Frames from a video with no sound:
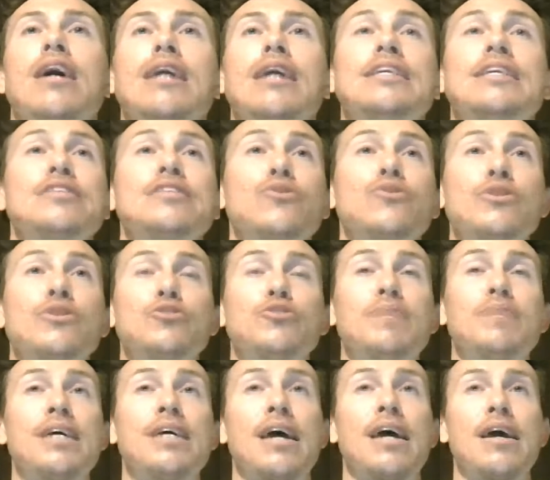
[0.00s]
it is going to
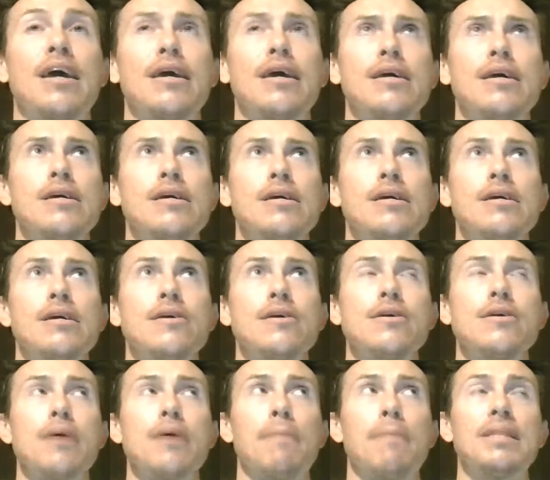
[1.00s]

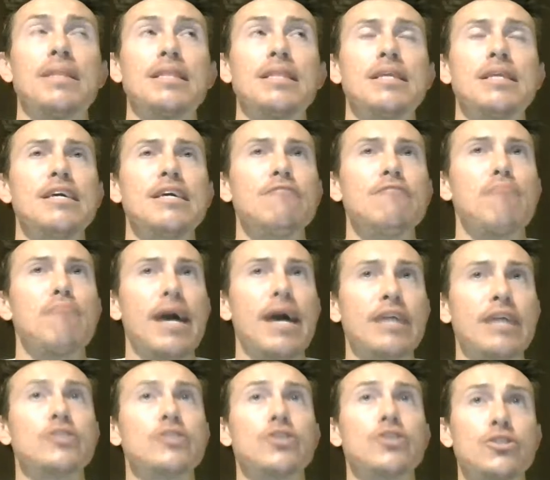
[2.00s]
be I believe
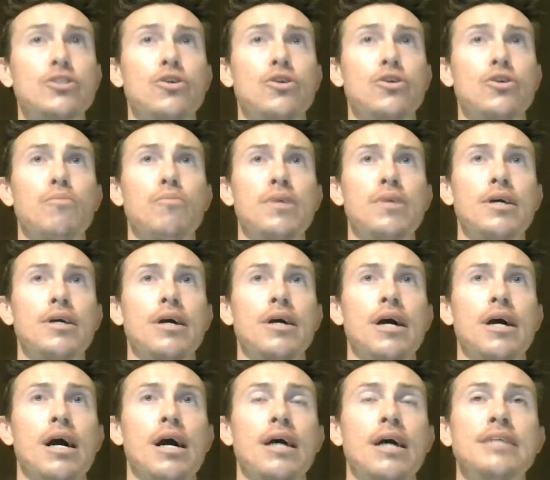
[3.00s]
Mike just told me
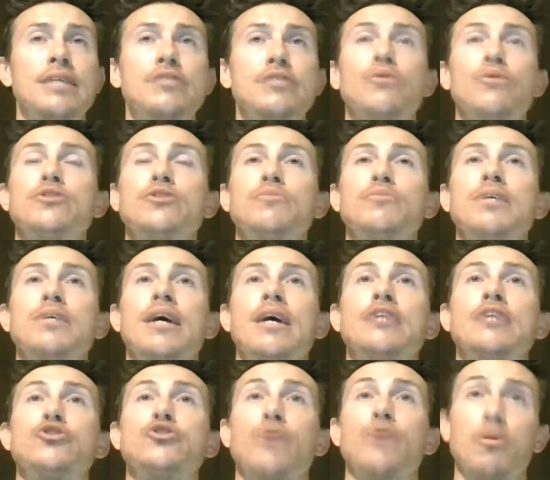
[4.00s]
it's going to be
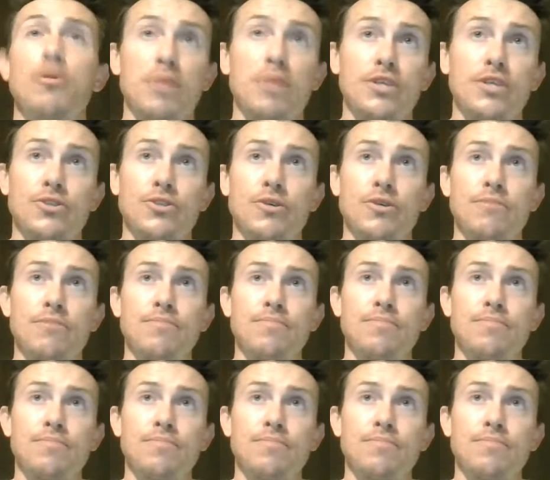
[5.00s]
a Trailblazer